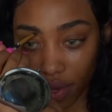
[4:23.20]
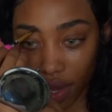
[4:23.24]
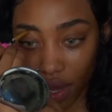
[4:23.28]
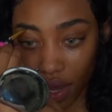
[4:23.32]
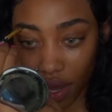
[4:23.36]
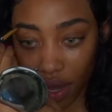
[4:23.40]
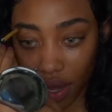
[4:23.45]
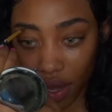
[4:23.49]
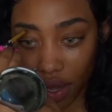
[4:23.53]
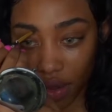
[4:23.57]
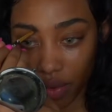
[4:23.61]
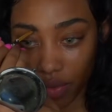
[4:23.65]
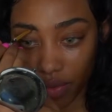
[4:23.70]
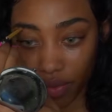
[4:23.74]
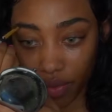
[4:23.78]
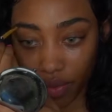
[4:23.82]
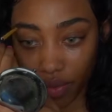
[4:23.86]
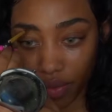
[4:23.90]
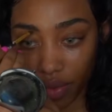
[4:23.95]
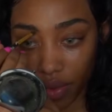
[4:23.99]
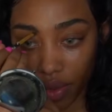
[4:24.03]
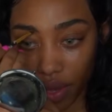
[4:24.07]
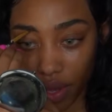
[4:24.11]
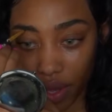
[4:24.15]

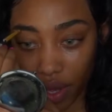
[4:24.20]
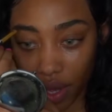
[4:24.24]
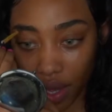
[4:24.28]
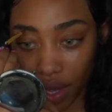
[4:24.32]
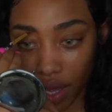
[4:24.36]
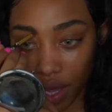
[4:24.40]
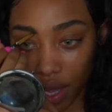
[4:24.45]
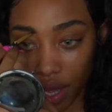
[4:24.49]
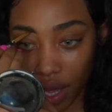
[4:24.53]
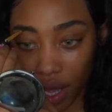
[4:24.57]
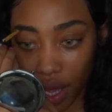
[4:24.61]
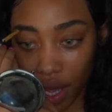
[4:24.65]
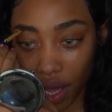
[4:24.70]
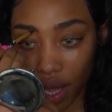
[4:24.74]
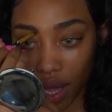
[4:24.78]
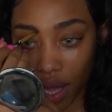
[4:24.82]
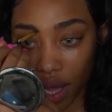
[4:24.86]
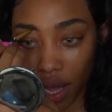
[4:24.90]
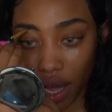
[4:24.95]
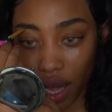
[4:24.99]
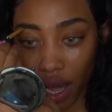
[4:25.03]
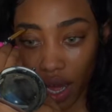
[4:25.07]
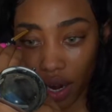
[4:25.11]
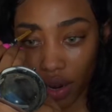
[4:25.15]

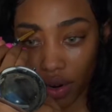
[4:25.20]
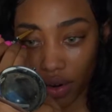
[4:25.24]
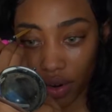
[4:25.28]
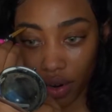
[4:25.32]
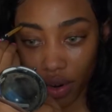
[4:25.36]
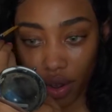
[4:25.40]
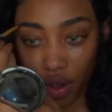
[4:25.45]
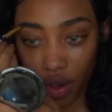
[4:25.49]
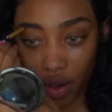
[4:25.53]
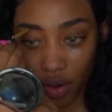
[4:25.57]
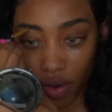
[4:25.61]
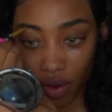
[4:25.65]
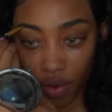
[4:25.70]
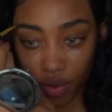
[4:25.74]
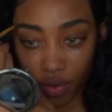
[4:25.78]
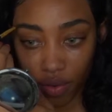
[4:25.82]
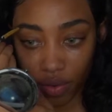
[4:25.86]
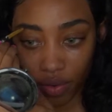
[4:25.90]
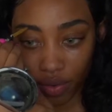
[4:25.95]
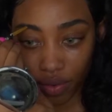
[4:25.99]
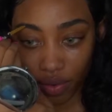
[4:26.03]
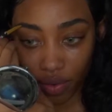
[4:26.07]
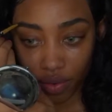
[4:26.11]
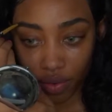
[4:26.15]
I don't
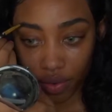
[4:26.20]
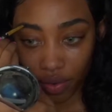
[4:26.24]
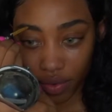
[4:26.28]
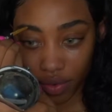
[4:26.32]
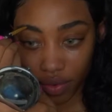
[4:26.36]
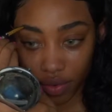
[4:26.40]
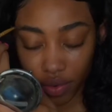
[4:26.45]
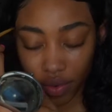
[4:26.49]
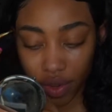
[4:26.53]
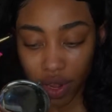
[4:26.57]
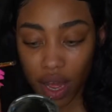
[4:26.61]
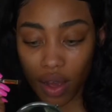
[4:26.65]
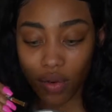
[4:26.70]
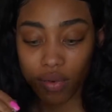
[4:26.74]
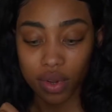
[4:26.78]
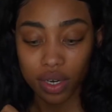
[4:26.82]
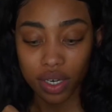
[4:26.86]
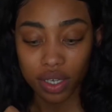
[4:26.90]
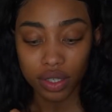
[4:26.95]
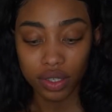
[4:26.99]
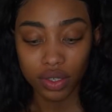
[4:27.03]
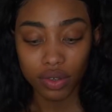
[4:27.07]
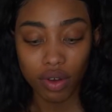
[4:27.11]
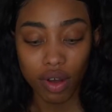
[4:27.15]
know. I
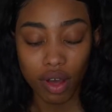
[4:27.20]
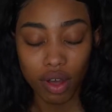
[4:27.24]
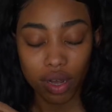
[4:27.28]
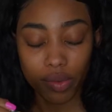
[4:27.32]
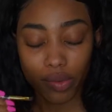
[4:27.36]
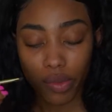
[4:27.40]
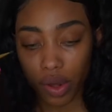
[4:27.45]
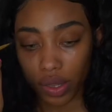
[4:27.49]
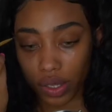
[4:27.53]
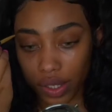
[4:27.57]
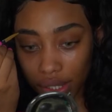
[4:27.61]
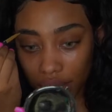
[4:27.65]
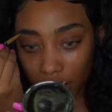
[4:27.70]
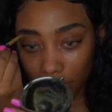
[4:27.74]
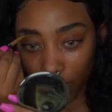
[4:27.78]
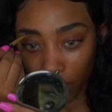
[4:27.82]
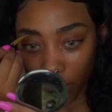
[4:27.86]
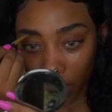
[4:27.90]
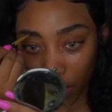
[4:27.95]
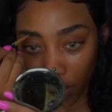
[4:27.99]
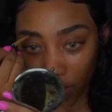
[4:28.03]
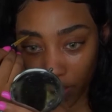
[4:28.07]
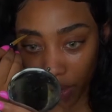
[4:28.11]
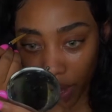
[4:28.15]
want to talk about
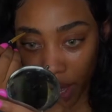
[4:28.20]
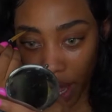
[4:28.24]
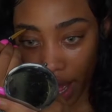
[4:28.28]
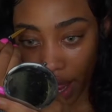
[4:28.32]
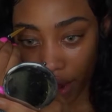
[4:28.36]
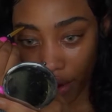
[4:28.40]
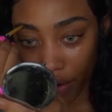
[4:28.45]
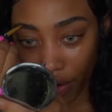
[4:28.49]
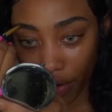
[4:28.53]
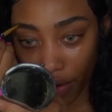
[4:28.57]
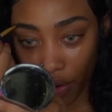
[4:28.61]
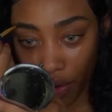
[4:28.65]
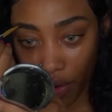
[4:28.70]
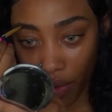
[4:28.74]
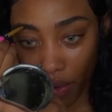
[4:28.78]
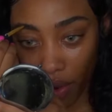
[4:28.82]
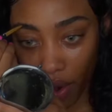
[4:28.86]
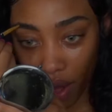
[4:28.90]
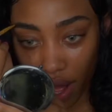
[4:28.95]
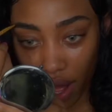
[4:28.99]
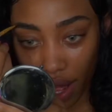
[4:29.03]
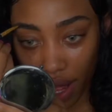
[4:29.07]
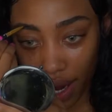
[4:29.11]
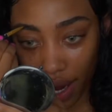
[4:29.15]
something, but I don't know
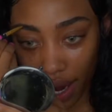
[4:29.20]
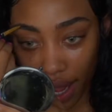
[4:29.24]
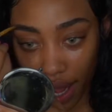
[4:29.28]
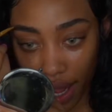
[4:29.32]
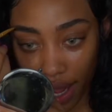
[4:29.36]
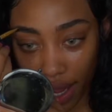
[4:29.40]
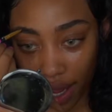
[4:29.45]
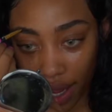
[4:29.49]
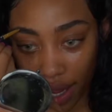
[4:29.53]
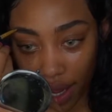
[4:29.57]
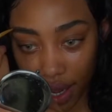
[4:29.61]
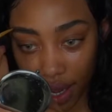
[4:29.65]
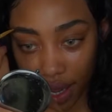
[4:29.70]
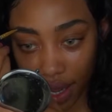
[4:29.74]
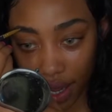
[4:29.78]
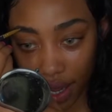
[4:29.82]
what. Like,